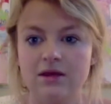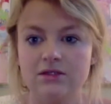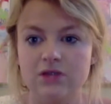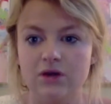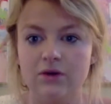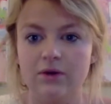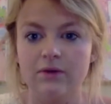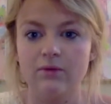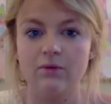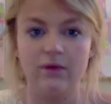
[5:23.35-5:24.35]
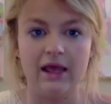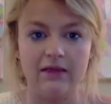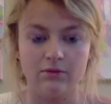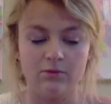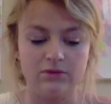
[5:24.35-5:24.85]
So
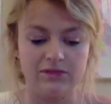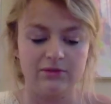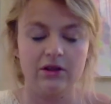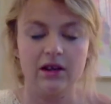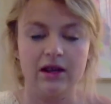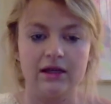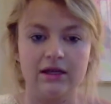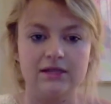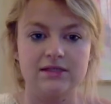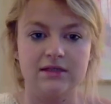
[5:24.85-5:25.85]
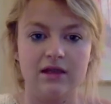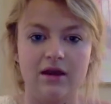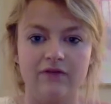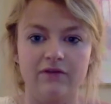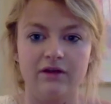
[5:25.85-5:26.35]
some of their analytics that they
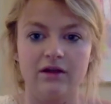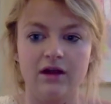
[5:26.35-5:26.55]
offer,